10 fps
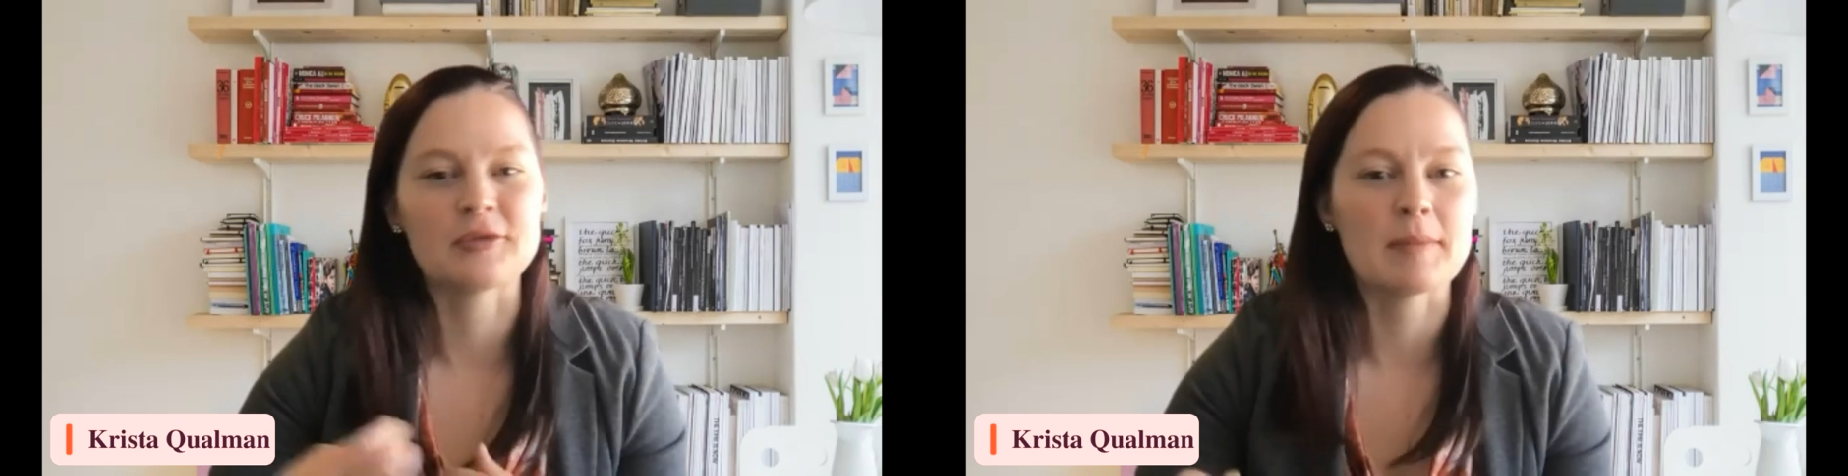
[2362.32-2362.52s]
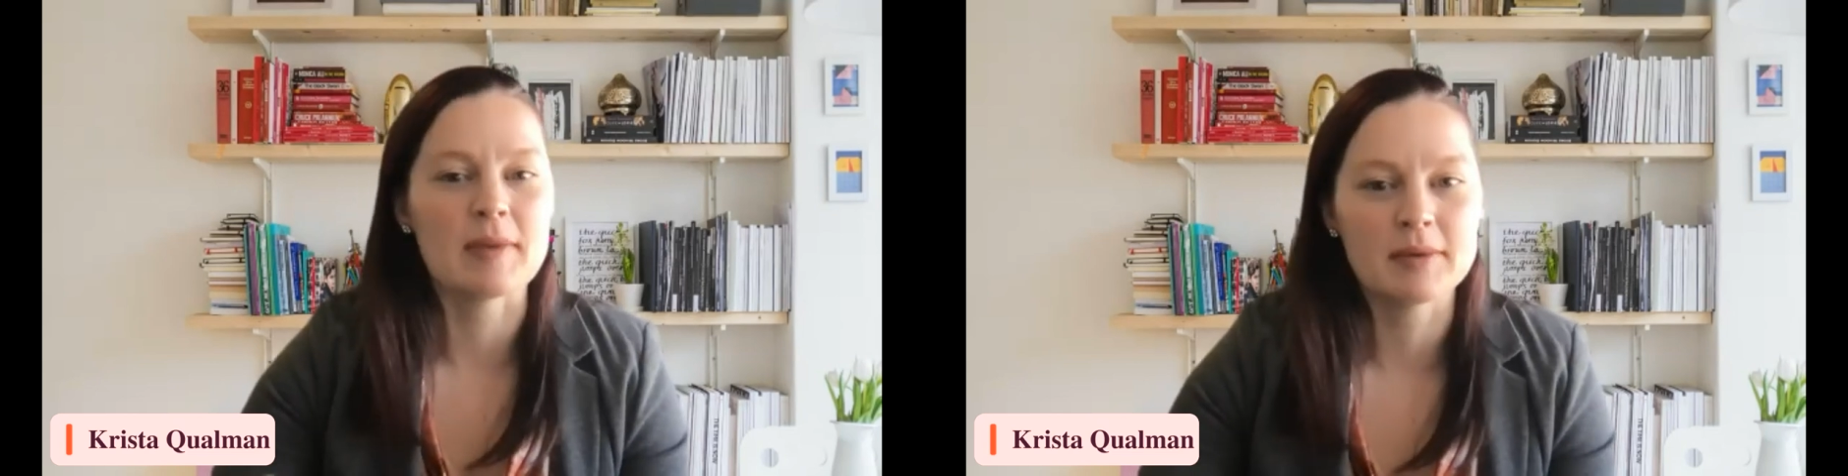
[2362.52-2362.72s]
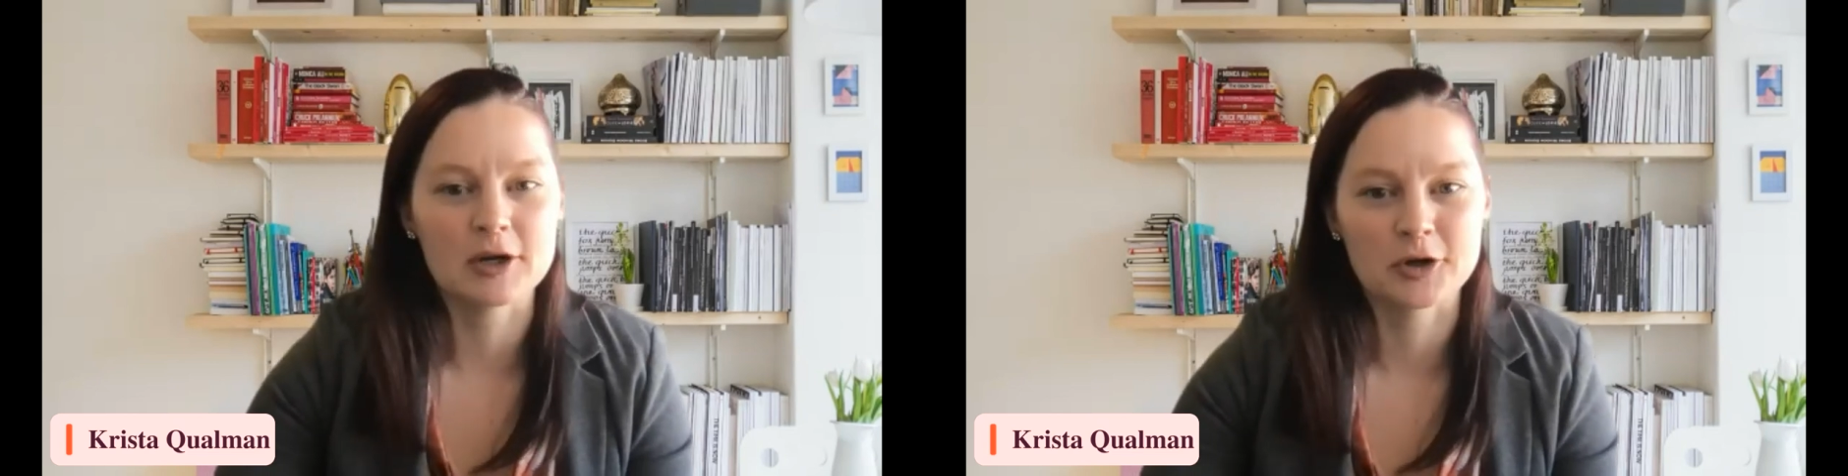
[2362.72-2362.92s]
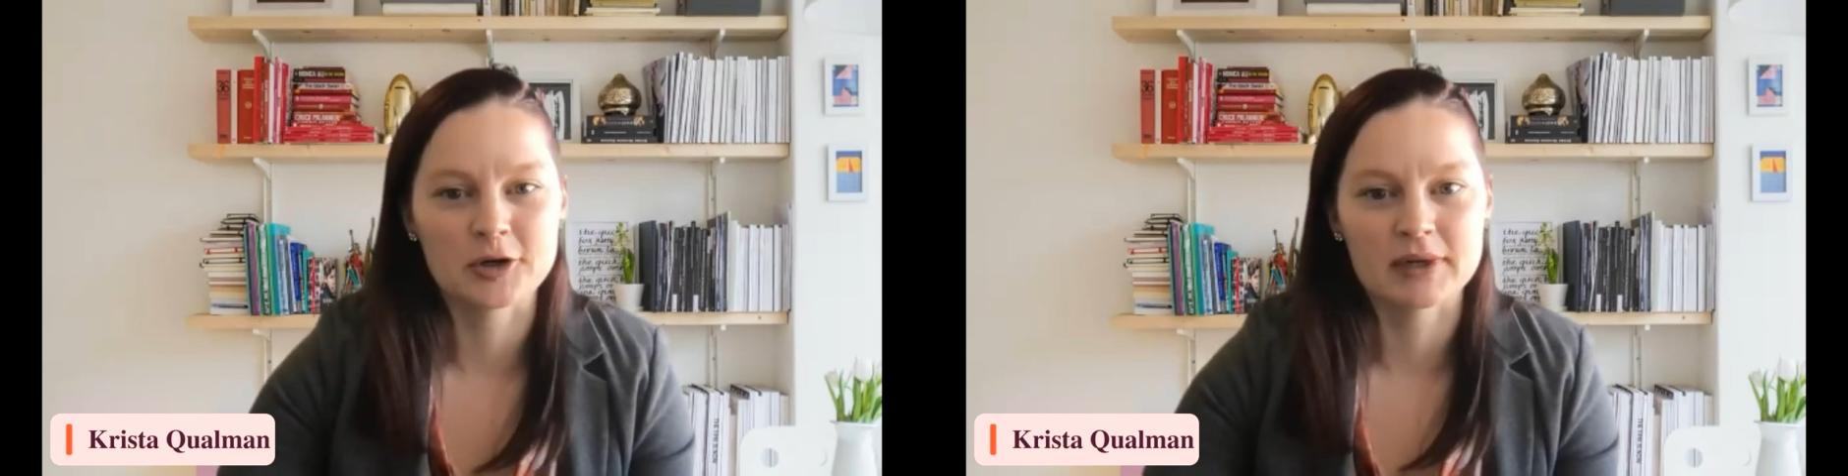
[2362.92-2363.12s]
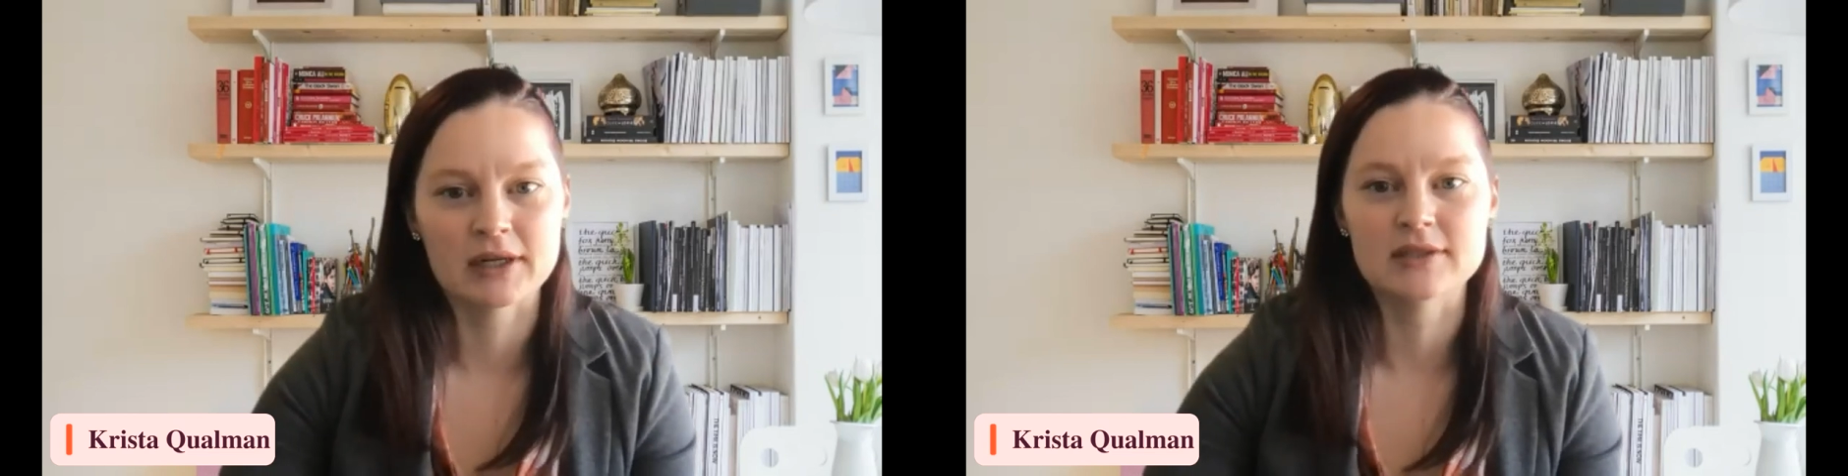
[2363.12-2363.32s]
maybe heard
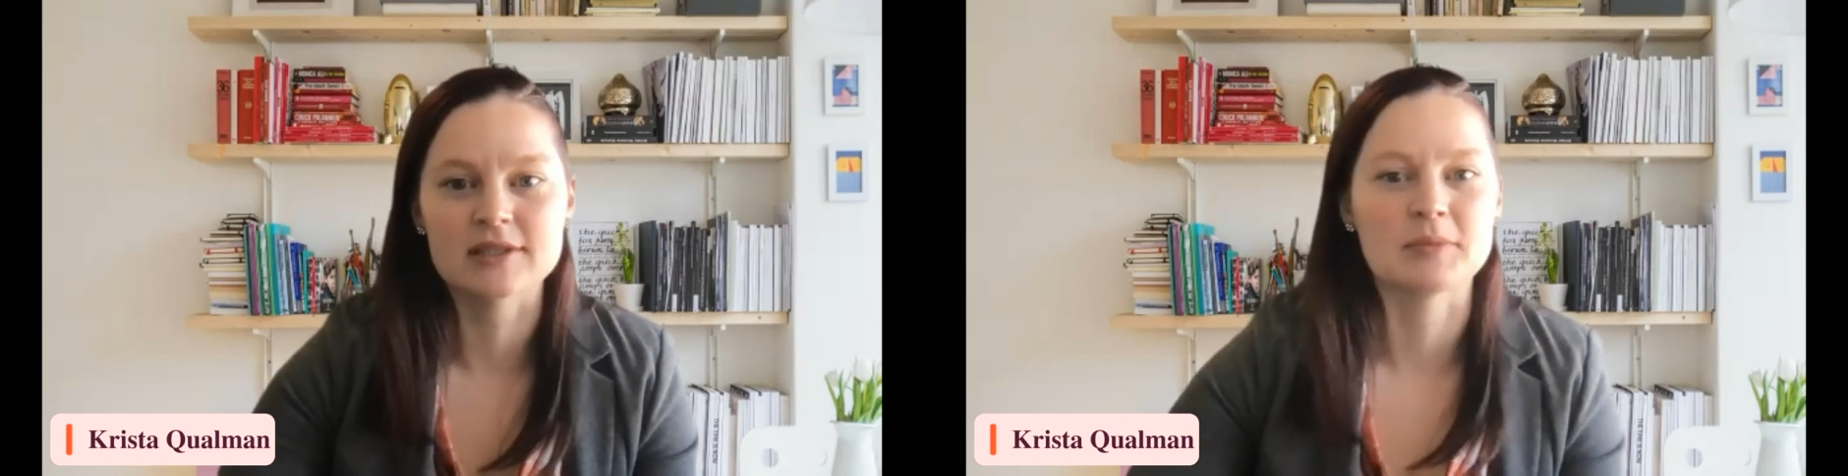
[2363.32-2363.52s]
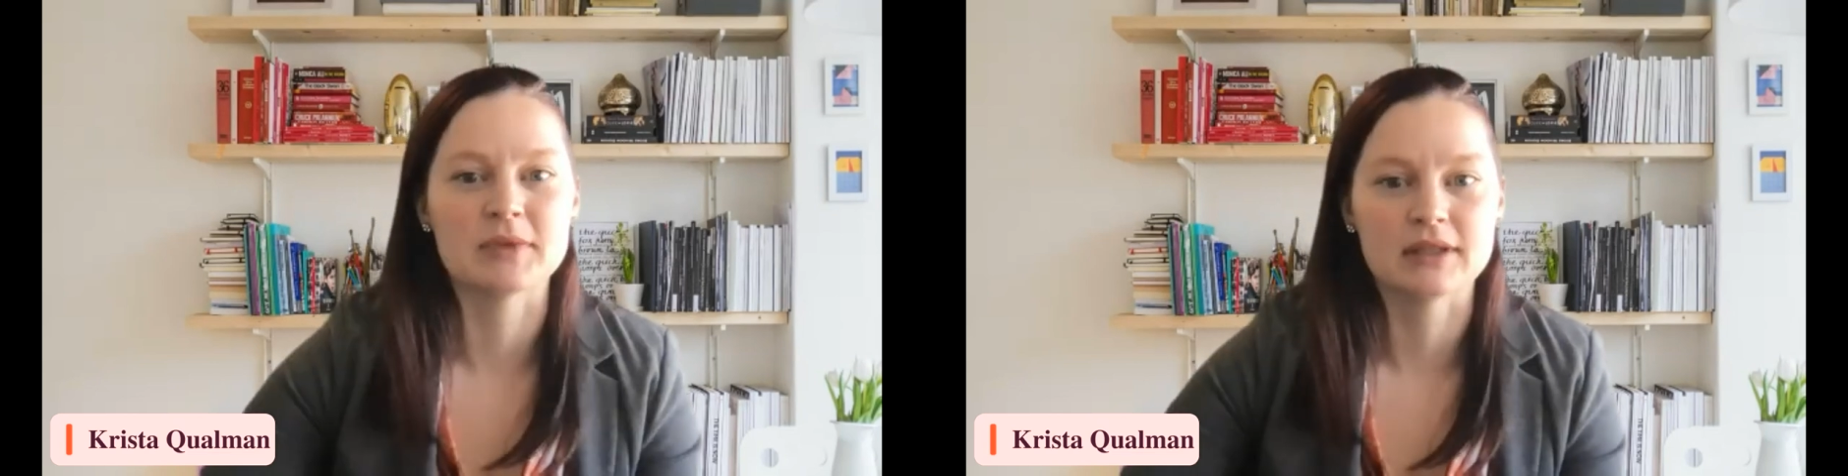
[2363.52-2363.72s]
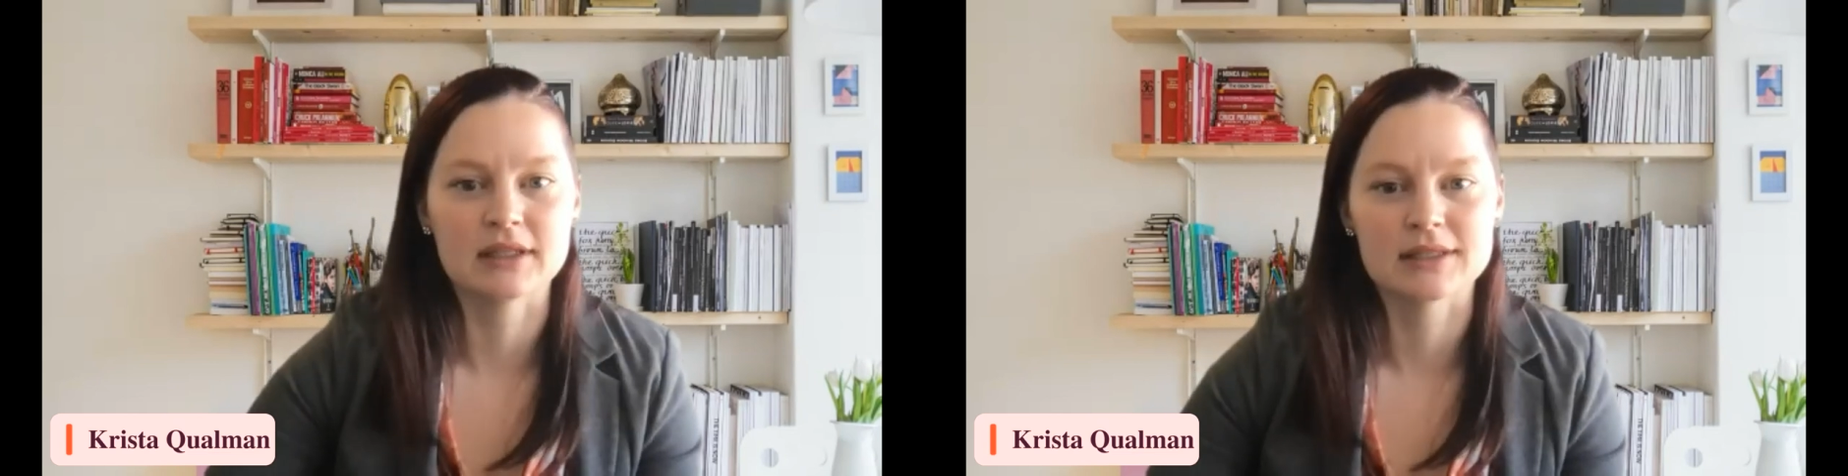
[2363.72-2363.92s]
about something like